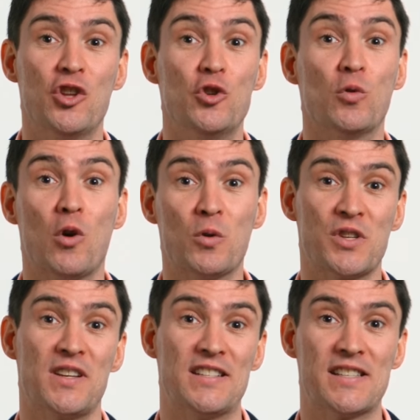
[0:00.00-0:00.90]
You'll
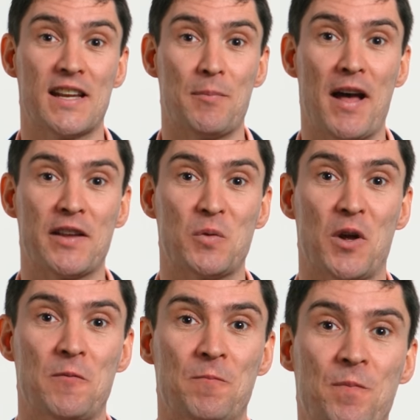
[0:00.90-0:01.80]
also need to set a
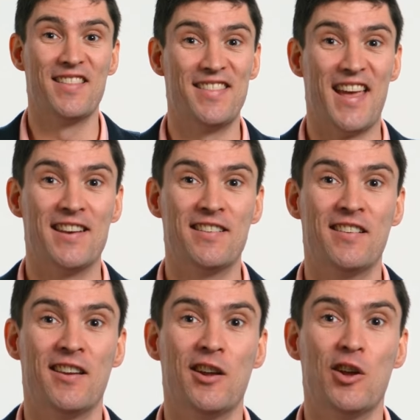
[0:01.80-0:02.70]
password.
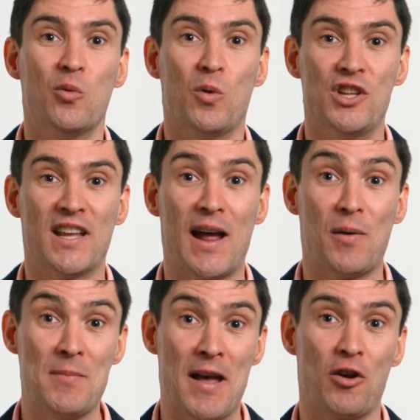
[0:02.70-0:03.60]
Then, when you get
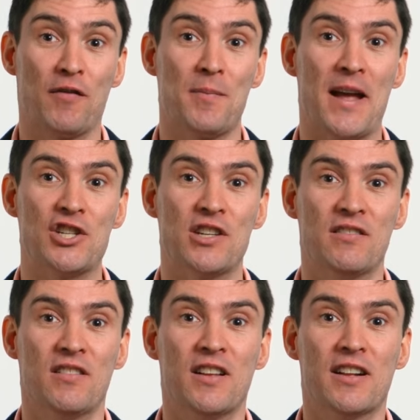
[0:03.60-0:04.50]
our email
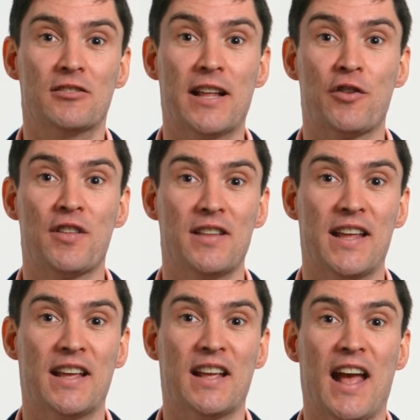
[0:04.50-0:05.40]
confirmation, click on the
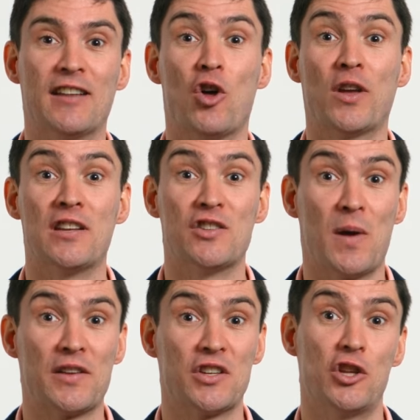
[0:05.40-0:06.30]
link and log
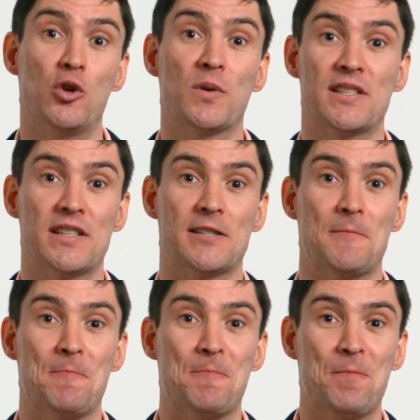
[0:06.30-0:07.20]
into our secure
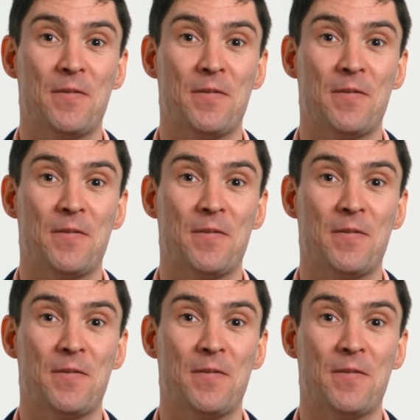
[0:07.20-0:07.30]
system.